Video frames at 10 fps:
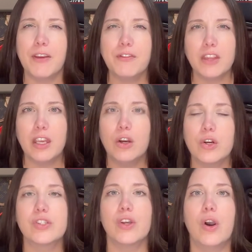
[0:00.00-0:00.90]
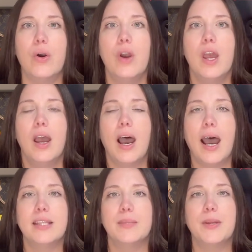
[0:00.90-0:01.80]
50 or so,
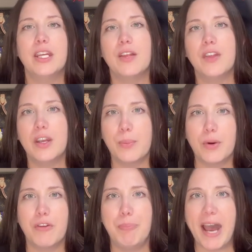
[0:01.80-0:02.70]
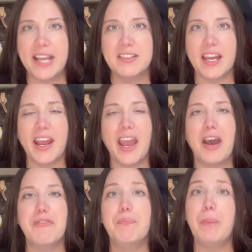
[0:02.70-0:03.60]
depending on the number of bags that I
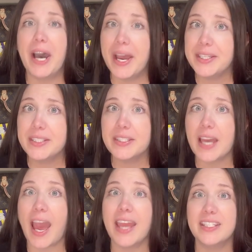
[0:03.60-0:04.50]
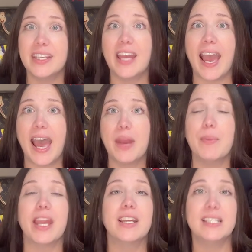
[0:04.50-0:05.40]
have. But I did add
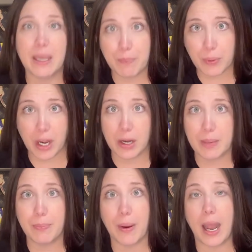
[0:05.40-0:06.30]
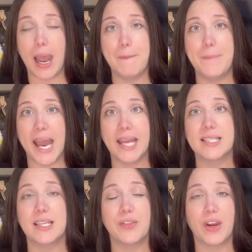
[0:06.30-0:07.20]
my contemporary
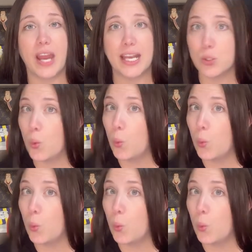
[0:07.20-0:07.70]
bags in there as